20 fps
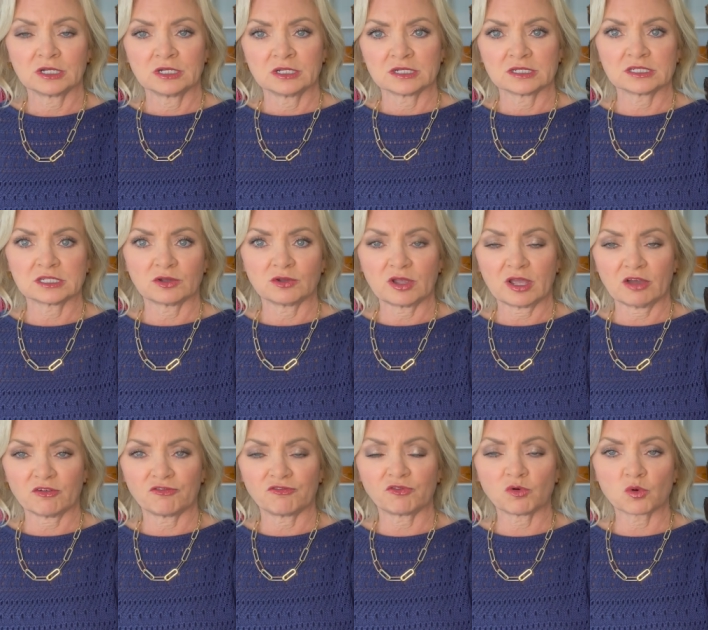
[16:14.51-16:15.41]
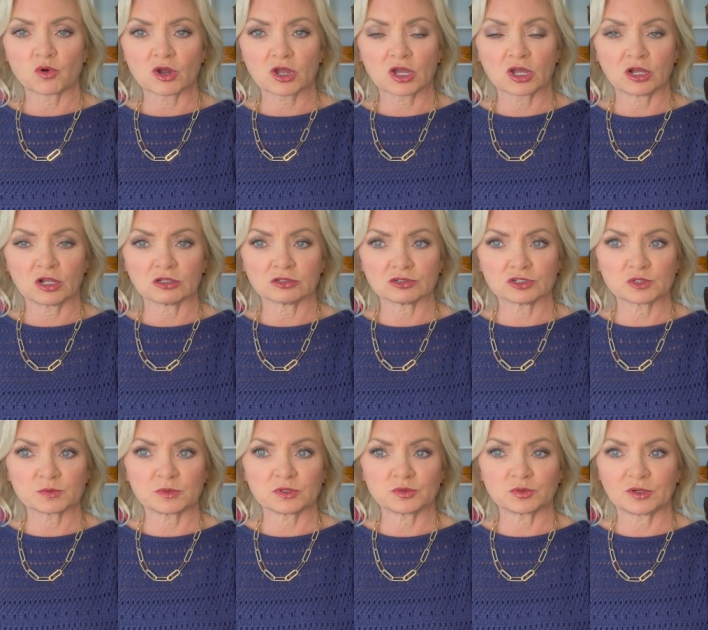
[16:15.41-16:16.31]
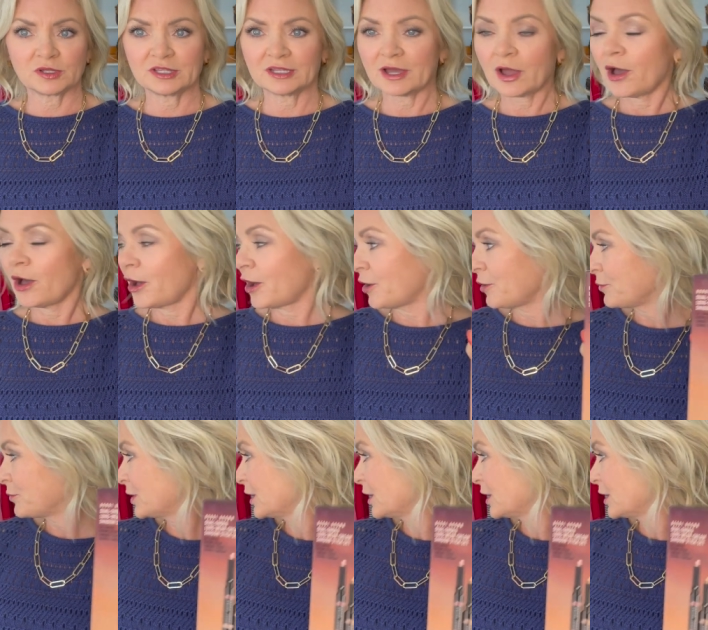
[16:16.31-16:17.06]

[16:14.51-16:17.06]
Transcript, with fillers: So you have four colors between the, oh,